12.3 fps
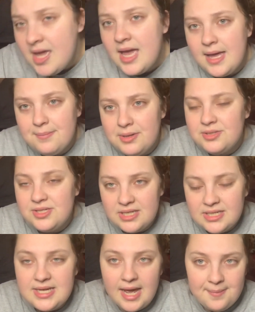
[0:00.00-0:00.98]
And most of
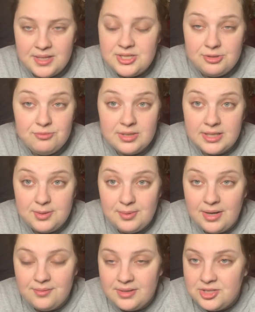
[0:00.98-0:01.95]
the time I do really
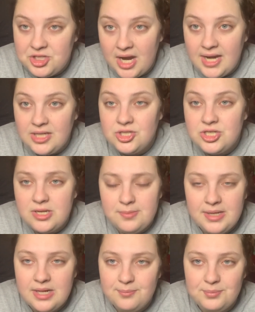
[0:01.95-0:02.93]
well with change, to
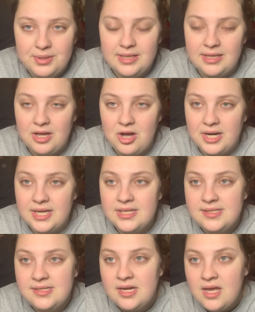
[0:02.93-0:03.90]
be completely
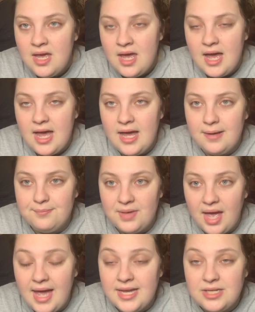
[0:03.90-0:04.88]
honest.
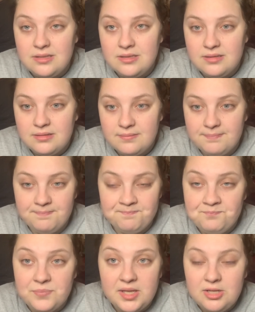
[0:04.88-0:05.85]
I
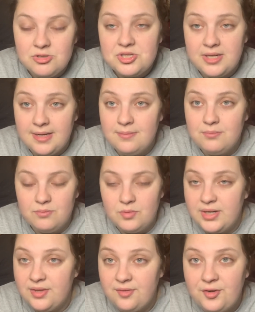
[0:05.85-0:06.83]
usually am
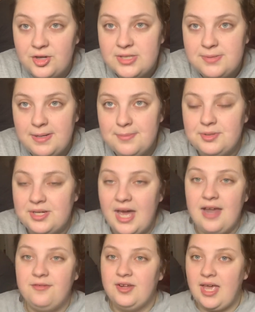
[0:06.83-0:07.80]
one of the first people to
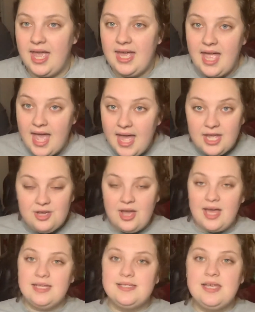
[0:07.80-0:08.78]
advocate, hey, you
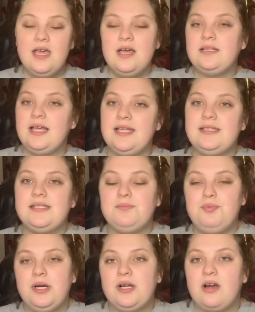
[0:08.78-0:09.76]
guys, let's
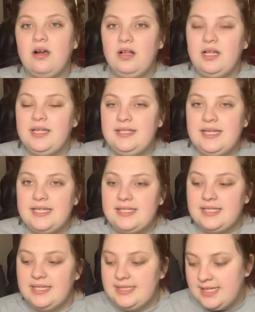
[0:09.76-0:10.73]
put our all in this,
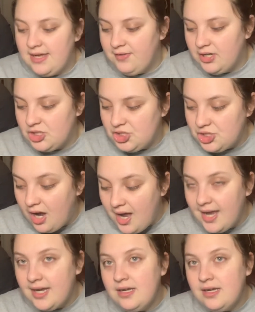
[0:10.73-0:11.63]
let's give it a shot,